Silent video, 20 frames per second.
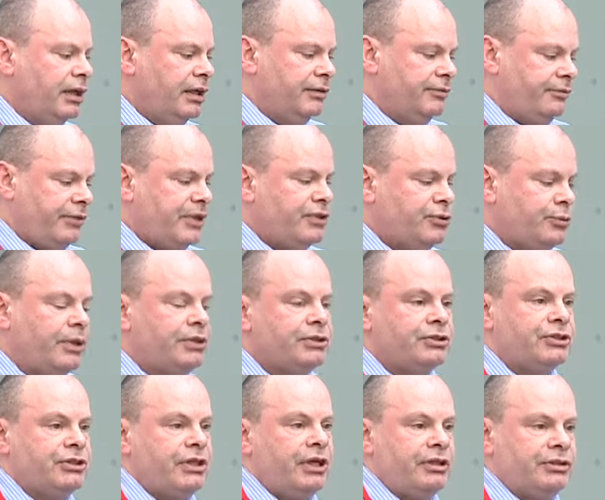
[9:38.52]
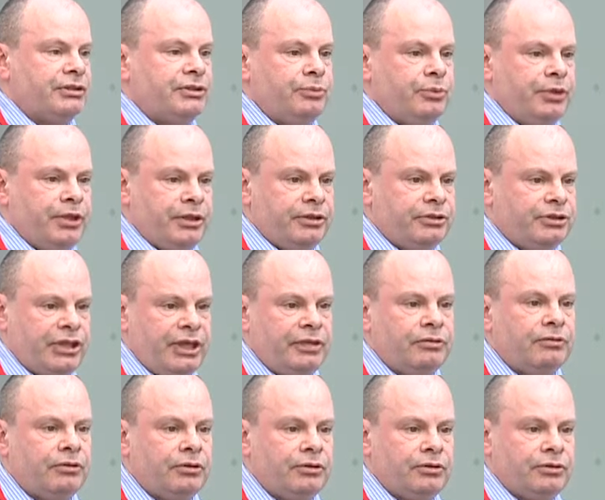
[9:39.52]
Phase 1 started with a
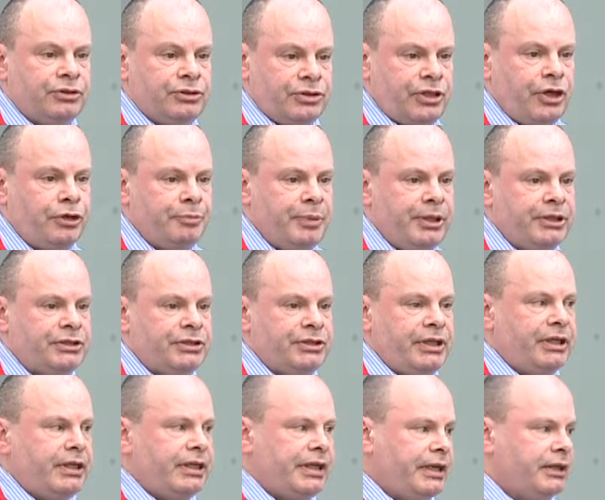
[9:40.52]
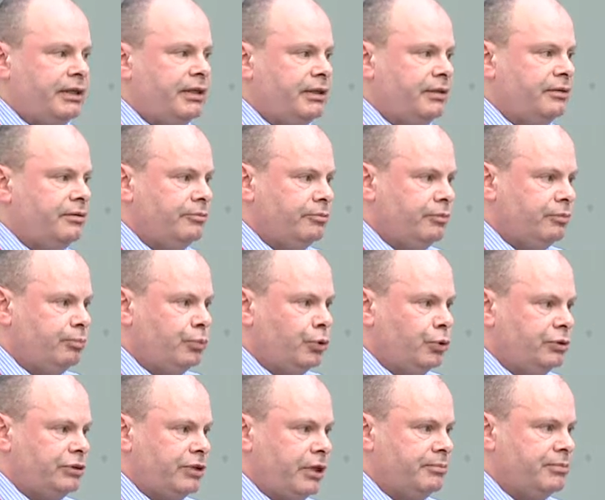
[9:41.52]
general scoping study. That
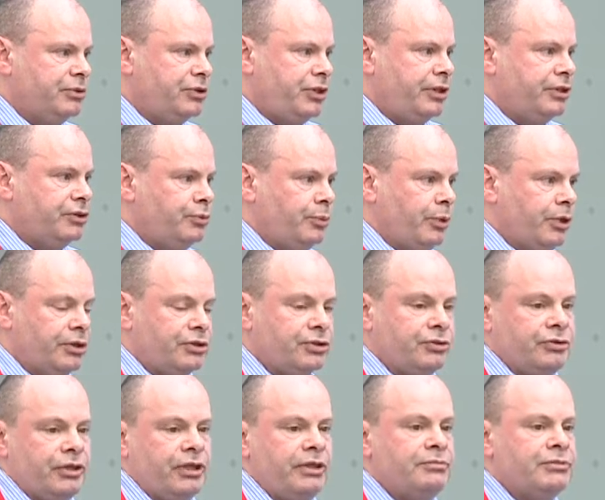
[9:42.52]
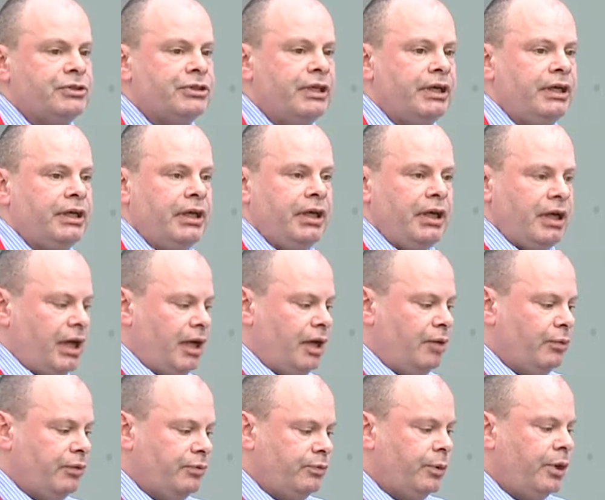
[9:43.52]
brought up 6 work streams.
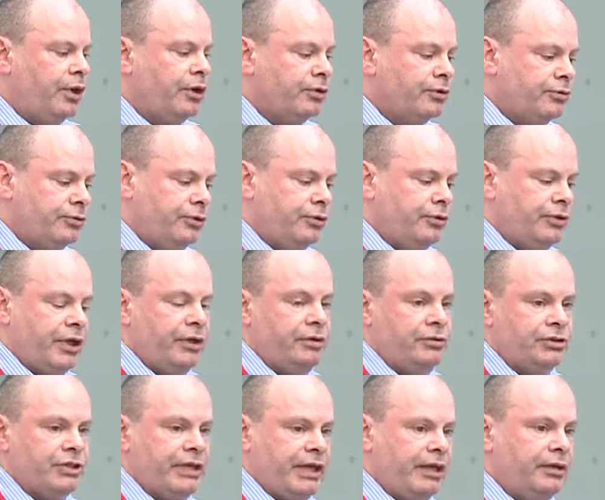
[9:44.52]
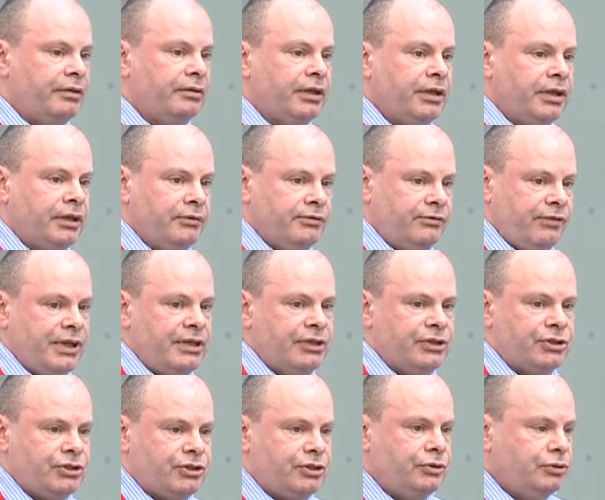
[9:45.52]
We've worked through those now.
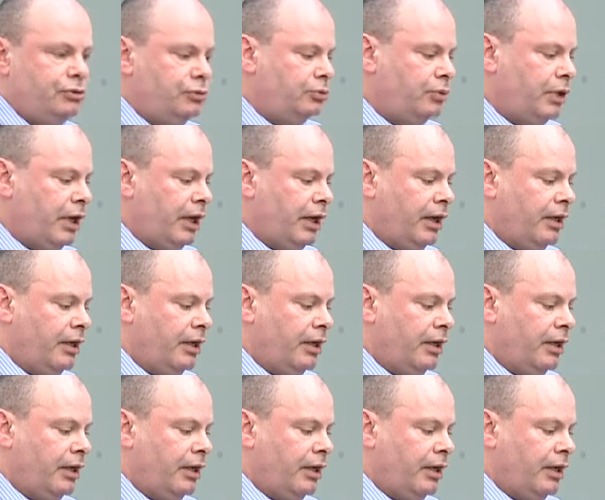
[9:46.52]
Phase 2,